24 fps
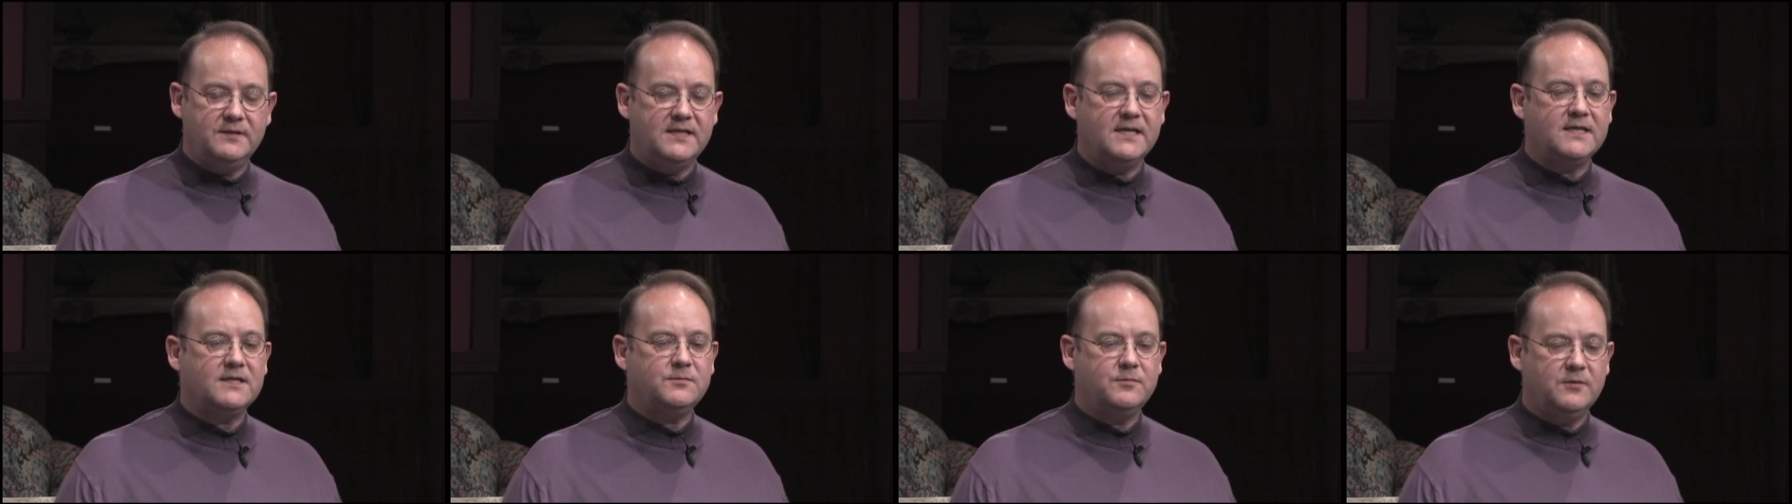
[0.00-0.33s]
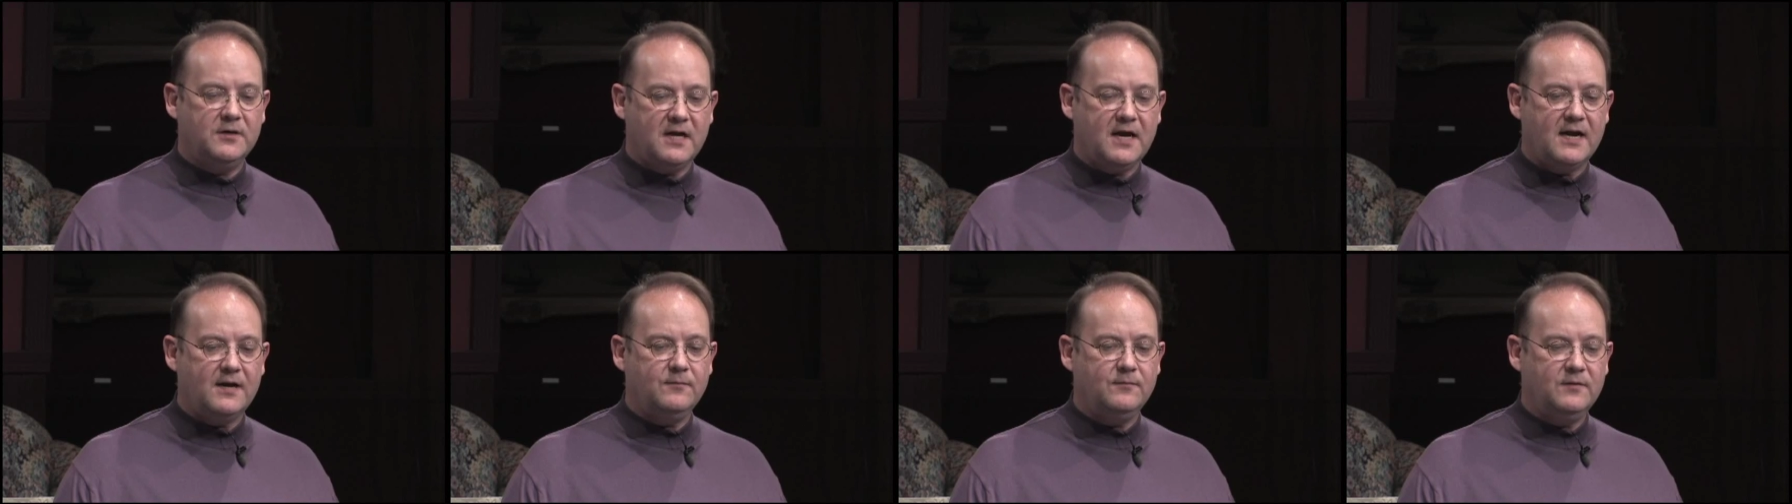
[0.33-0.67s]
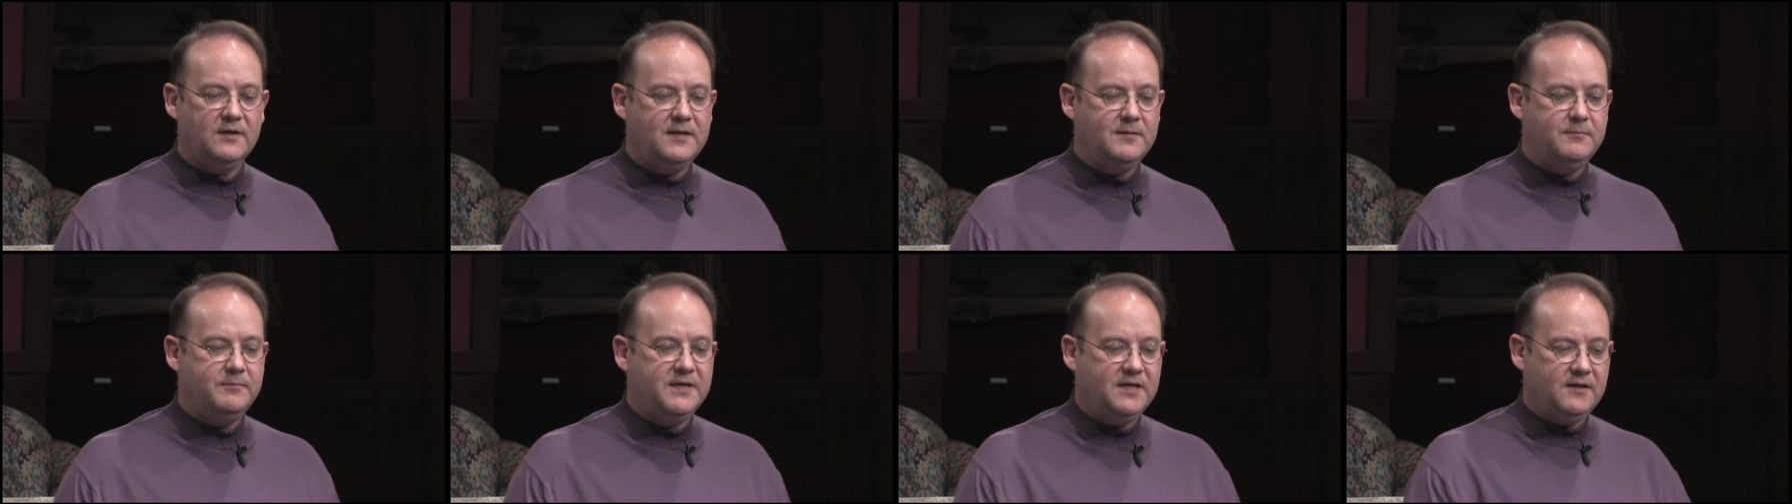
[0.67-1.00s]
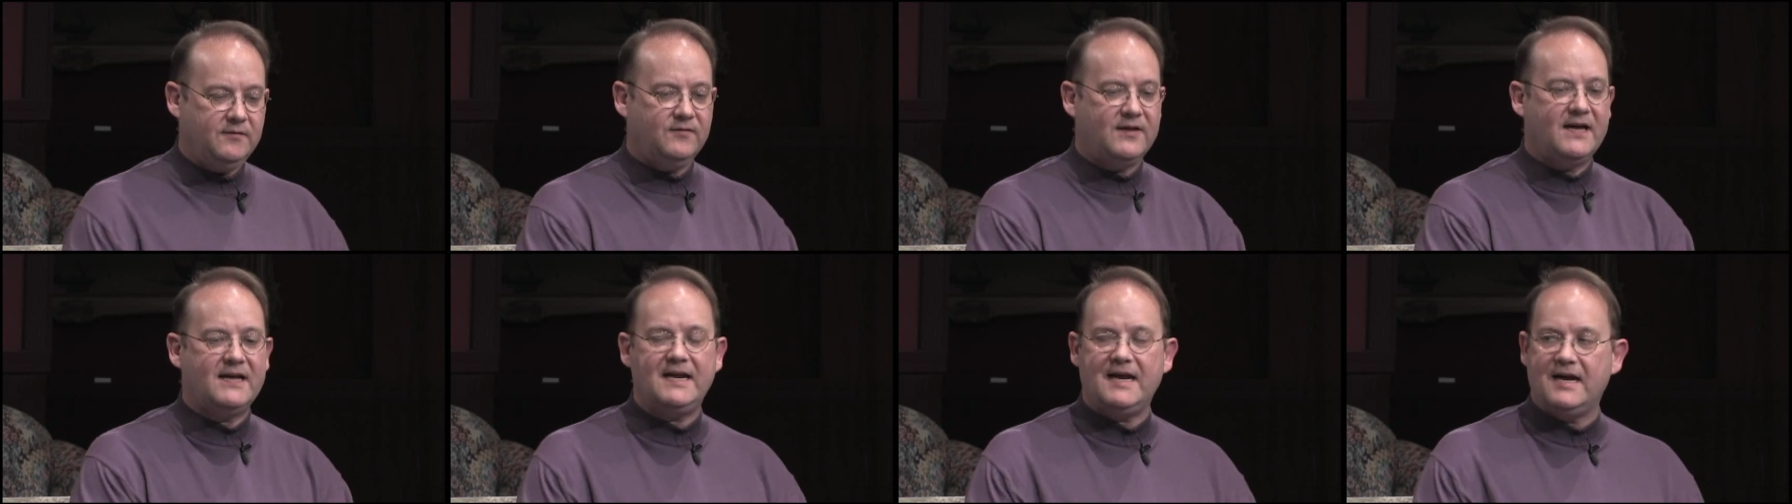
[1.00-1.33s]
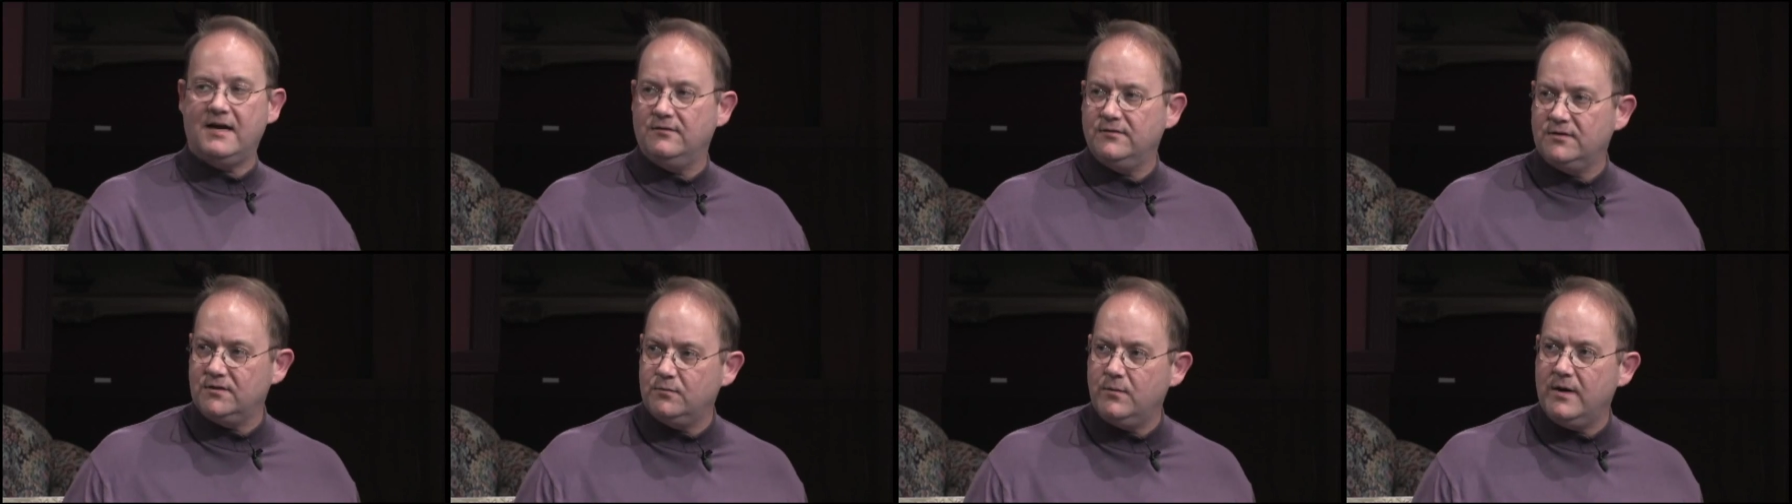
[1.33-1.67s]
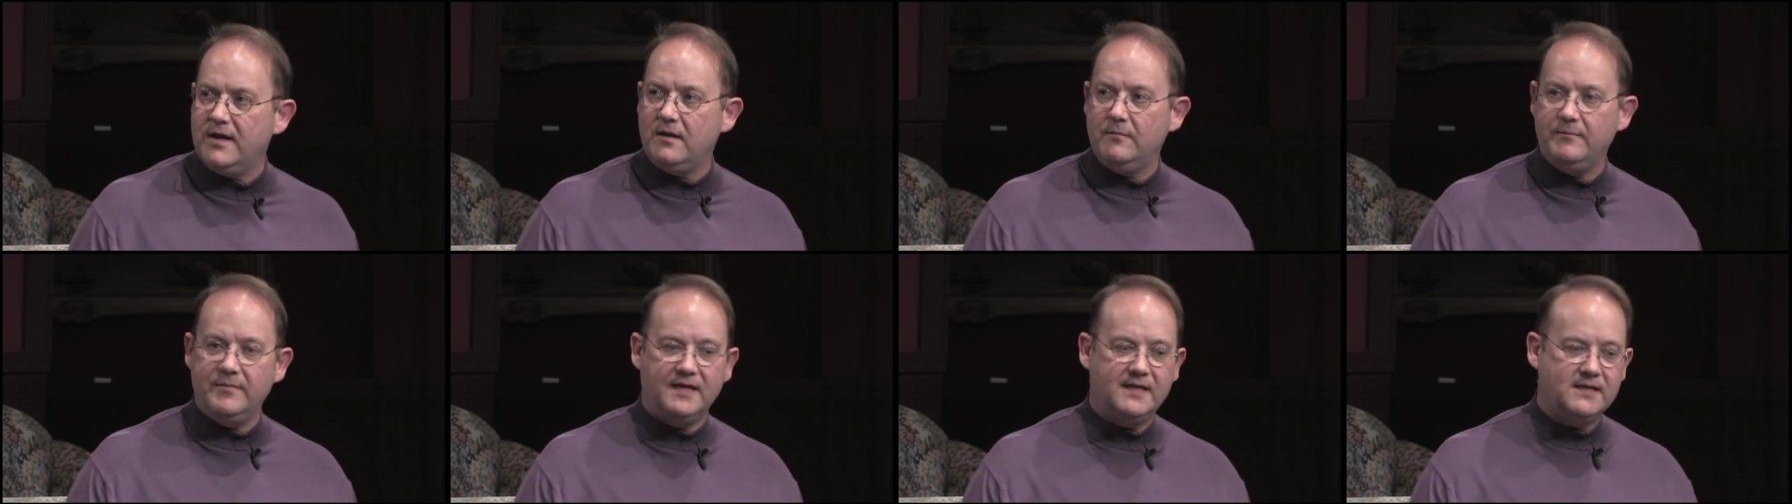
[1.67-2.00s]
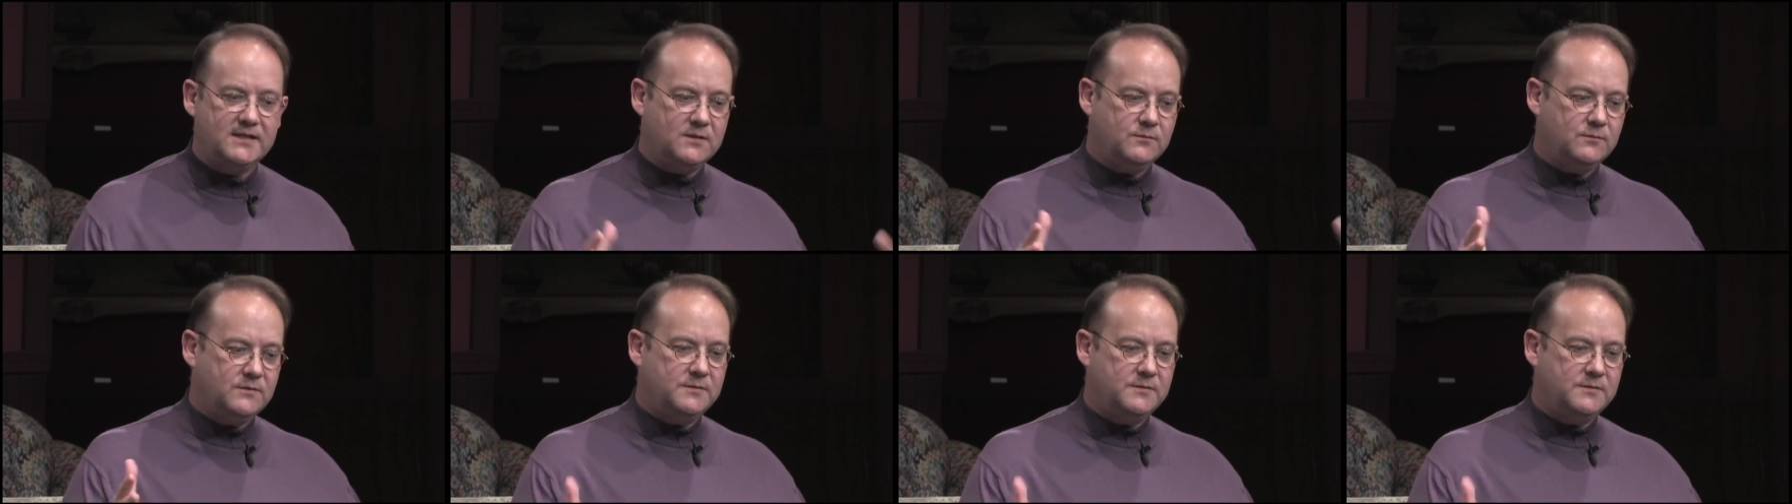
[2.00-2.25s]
desperate, I really built that house well because